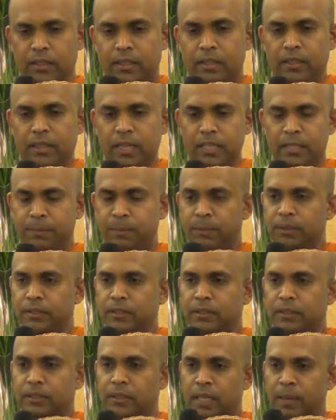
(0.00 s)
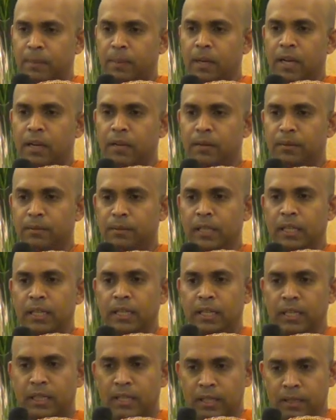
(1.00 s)
response, same kind of
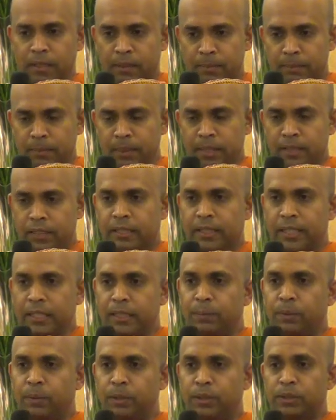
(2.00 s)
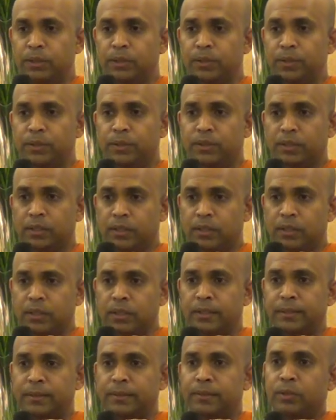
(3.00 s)
mental response to
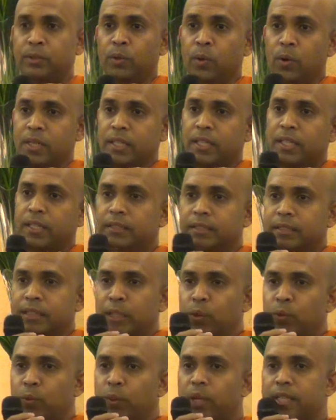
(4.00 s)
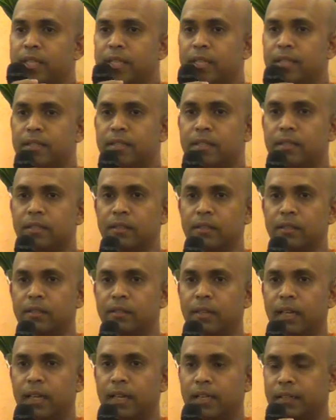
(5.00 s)
social situations, not
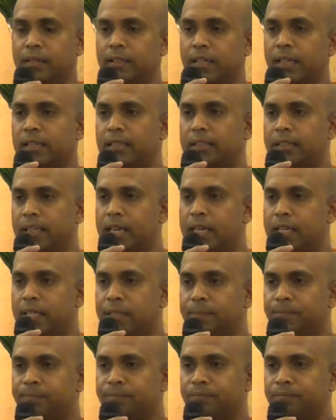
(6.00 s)
to like real threat.